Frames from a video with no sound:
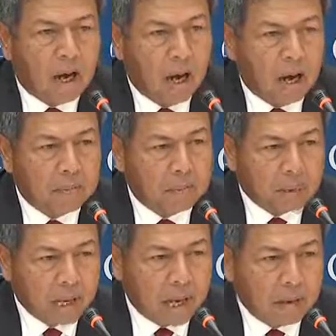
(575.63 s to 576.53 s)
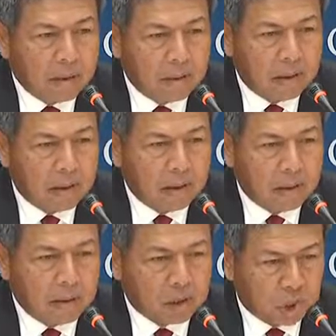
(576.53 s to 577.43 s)
uh, but then
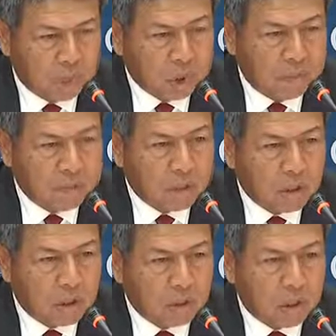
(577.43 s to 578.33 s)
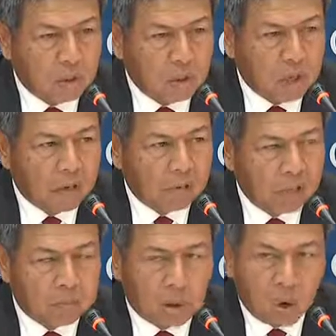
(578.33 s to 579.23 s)
uh, it showed him that we have
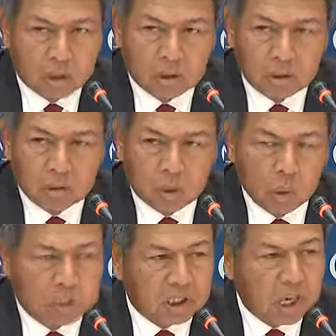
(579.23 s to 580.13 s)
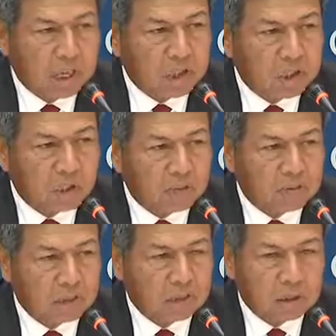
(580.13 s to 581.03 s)
deployed two battalions
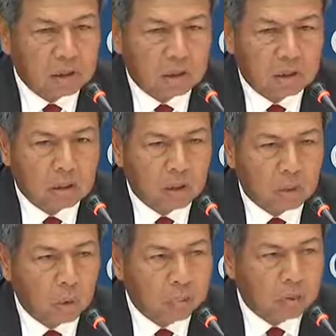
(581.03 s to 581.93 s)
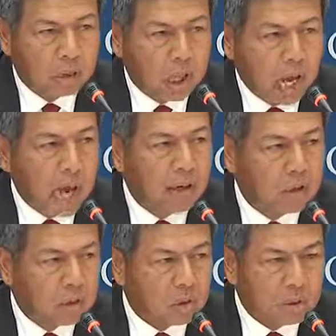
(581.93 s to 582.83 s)
of uh, troops
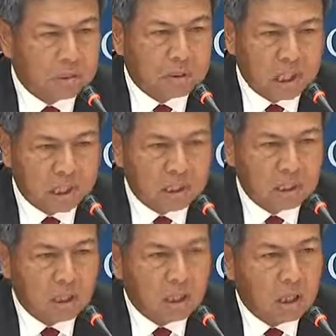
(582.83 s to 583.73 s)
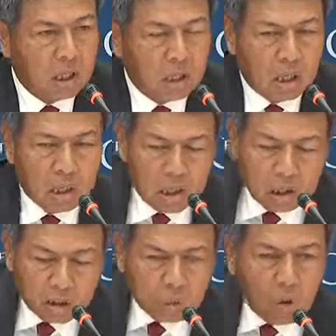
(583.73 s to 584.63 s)
and also the police
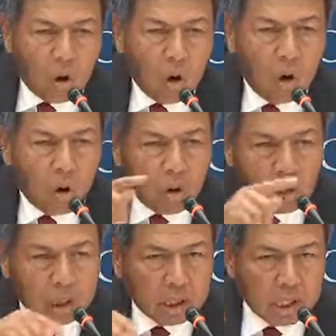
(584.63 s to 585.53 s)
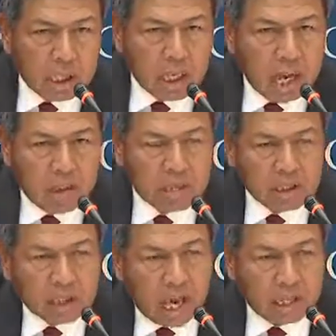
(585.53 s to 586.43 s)
to all the
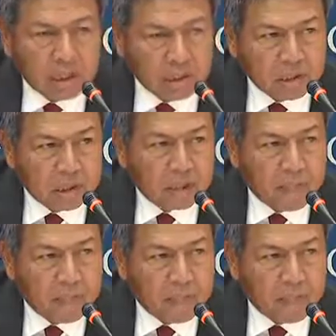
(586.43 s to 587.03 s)
inhabited islands.